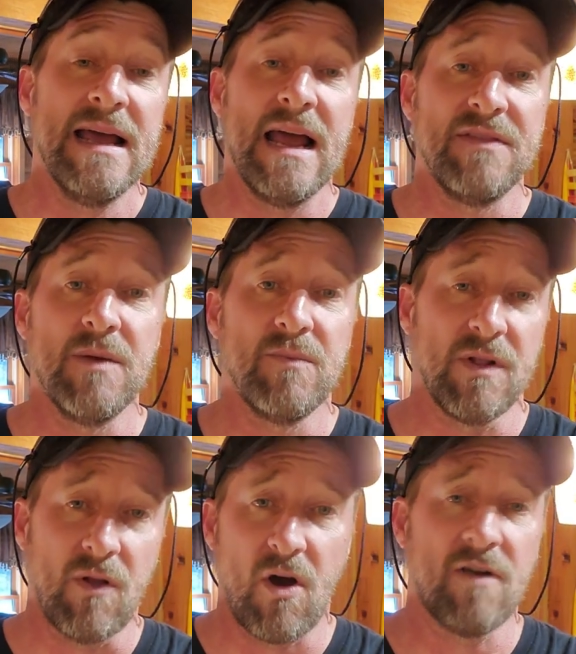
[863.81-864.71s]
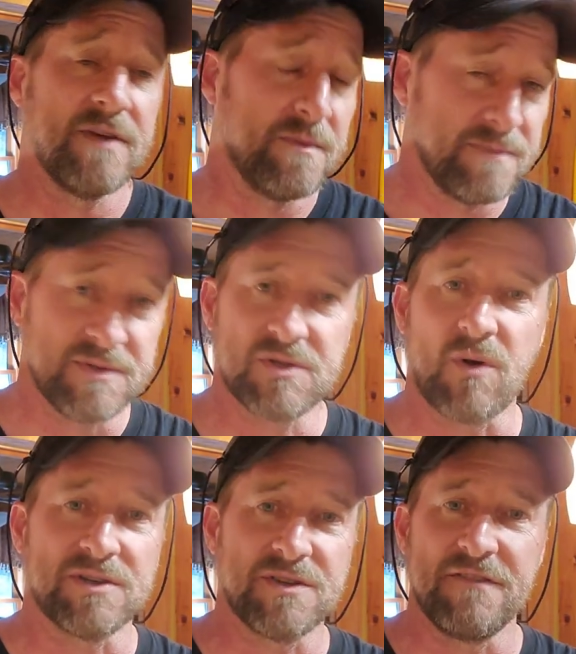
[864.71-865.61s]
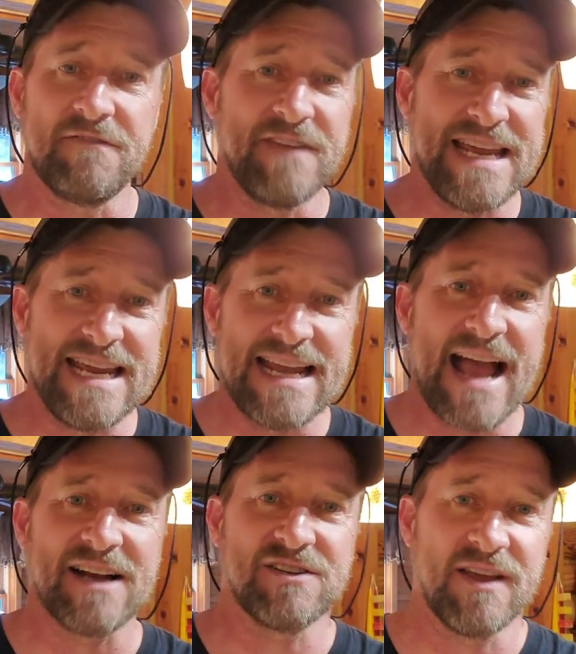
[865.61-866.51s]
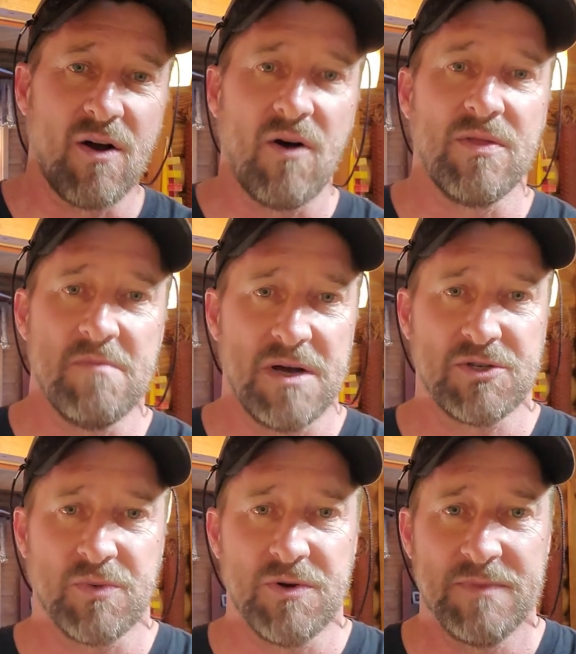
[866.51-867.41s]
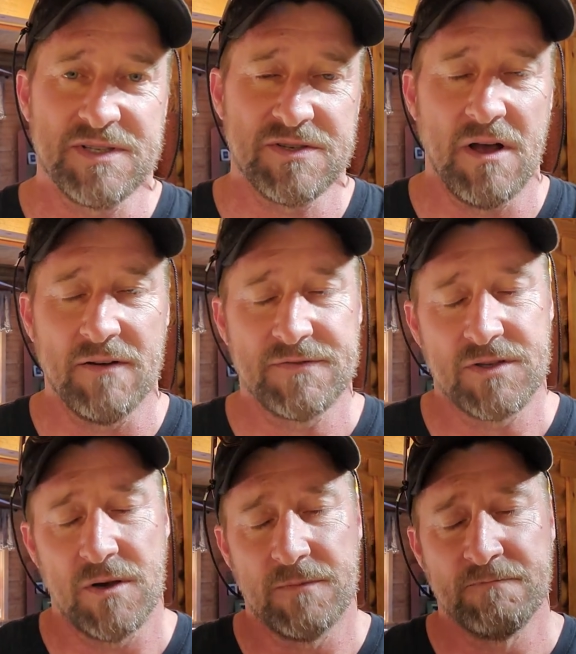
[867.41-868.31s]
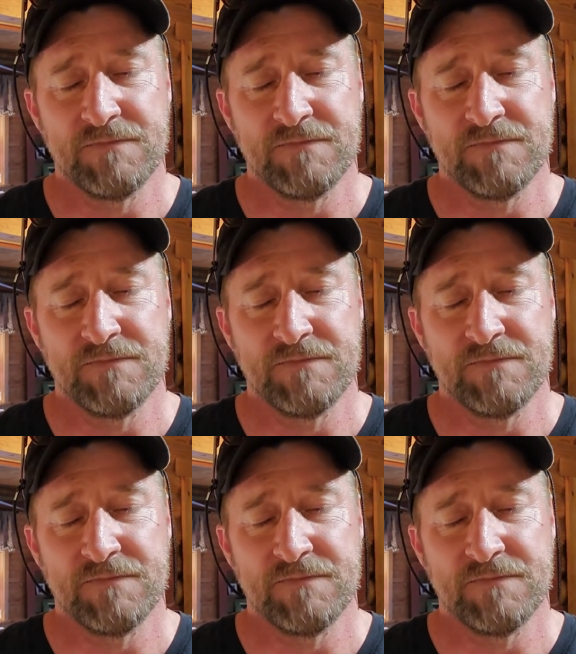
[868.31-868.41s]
and then the larvae starts to feed actually on the mushroom itself. So,